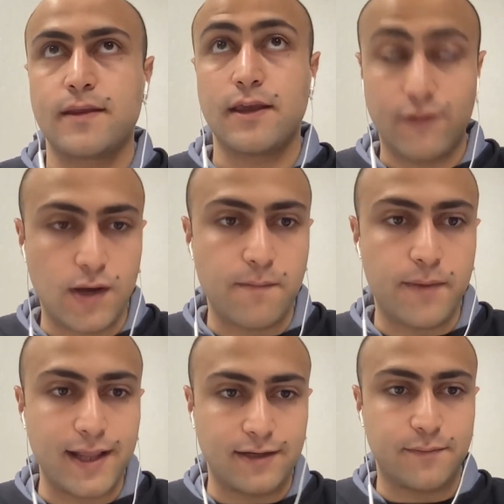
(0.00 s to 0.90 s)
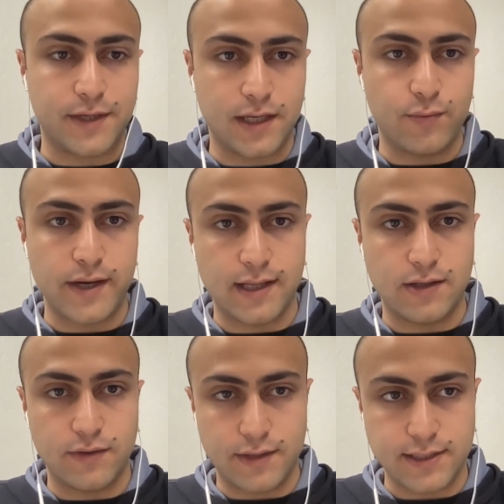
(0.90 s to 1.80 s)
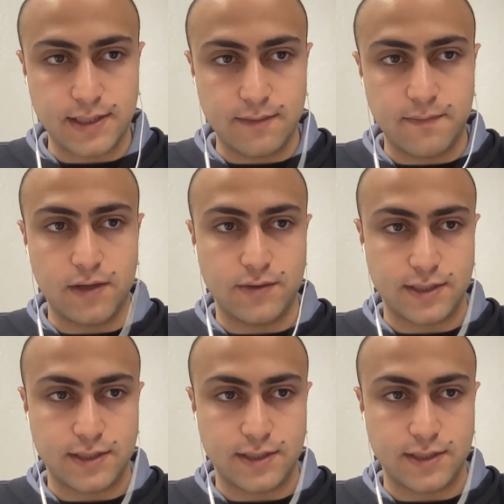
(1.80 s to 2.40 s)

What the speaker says: If you compile it pretty well on CPUs,